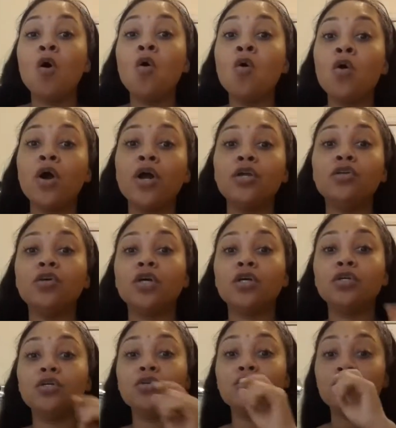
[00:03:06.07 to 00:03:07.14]
or you
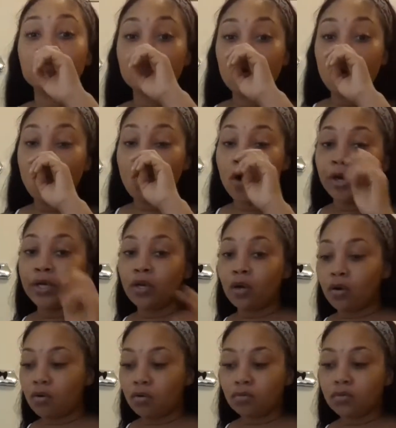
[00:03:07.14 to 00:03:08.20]
can use
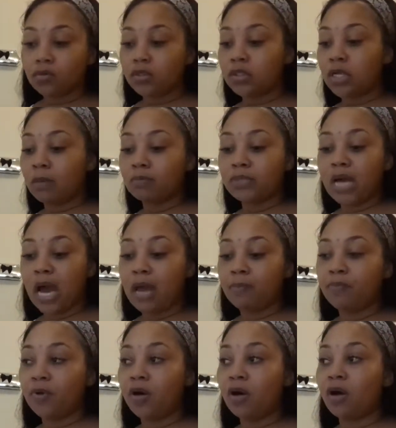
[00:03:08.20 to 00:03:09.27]
oil, some
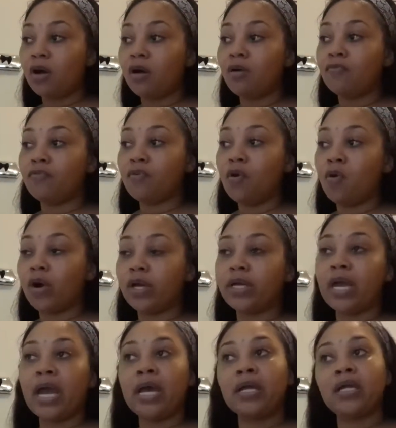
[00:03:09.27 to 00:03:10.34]
type of
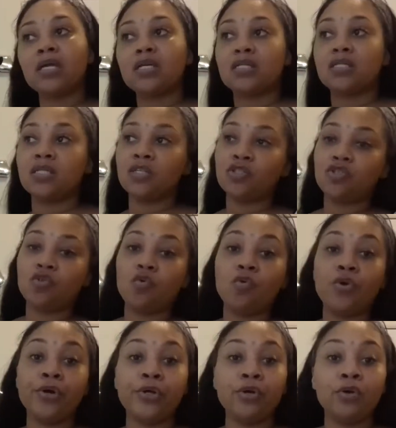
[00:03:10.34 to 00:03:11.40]
organic essential
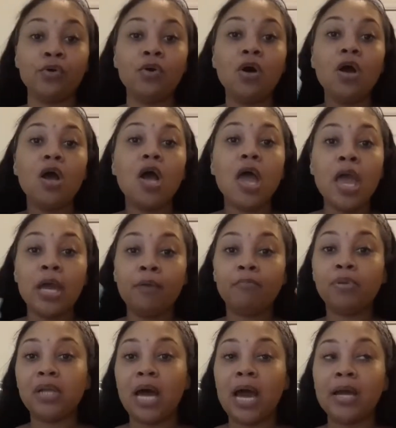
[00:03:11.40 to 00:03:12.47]
oil,
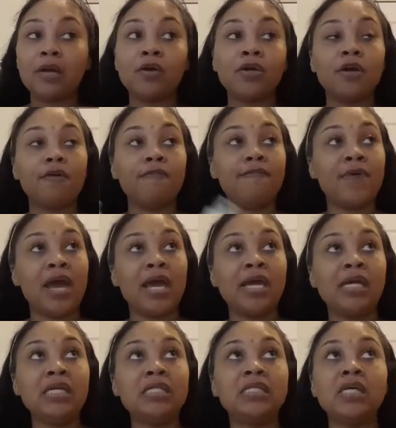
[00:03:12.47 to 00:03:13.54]
and apply it on your
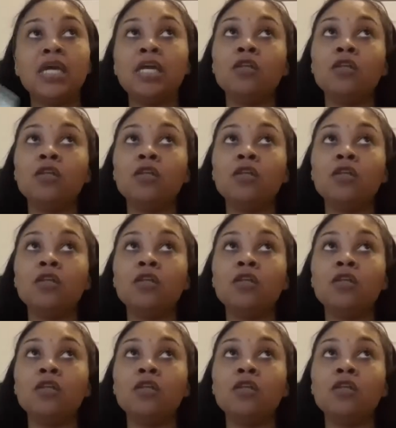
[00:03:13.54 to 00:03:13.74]
face.